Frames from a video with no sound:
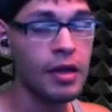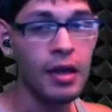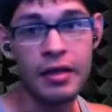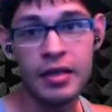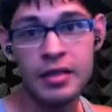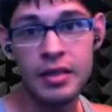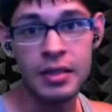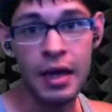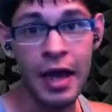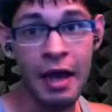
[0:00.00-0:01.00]
Now this does
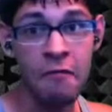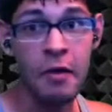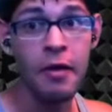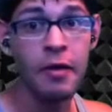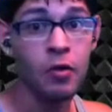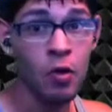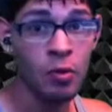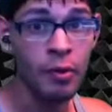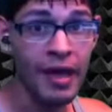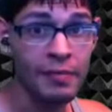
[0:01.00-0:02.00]
not have
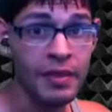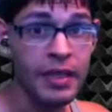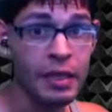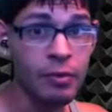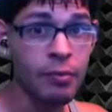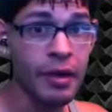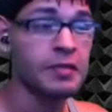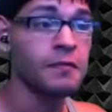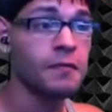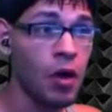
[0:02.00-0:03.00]
normal mapping enabled by
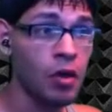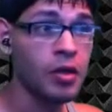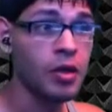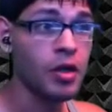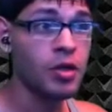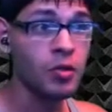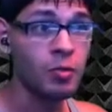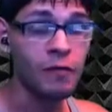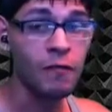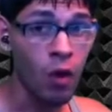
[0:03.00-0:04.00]
default. So
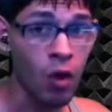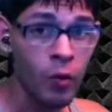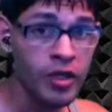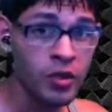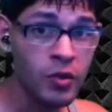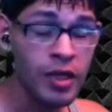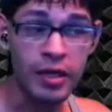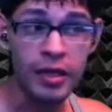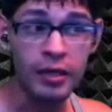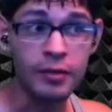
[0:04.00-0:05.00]
before we do
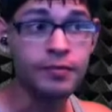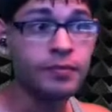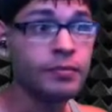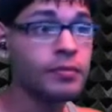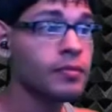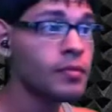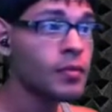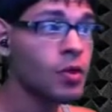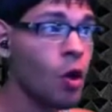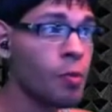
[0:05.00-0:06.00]
anything,
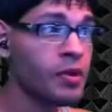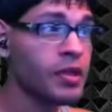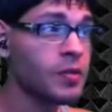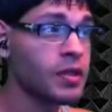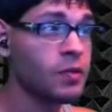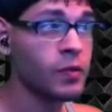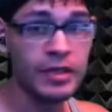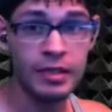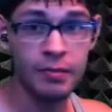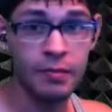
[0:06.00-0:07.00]
open this with the
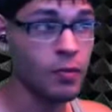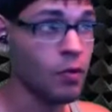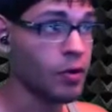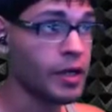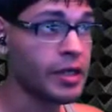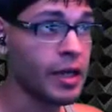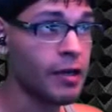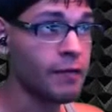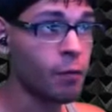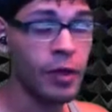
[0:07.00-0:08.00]
WinZip or any
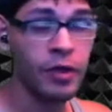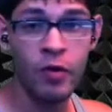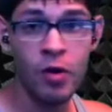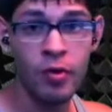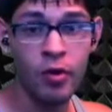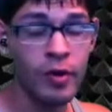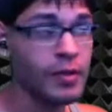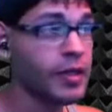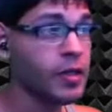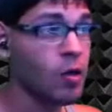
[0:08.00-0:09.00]
kind of WinRAR program
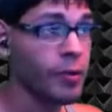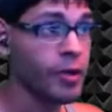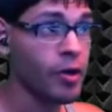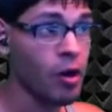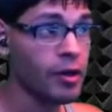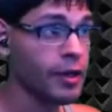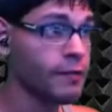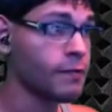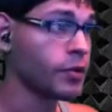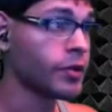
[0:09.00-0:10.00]
that can open an
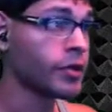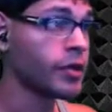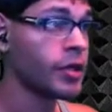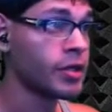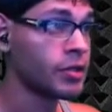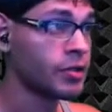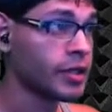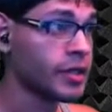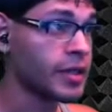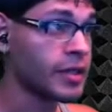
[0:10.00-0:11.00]
archive folder. You'll
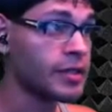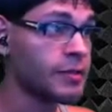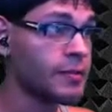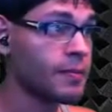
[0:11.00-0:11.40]
get this.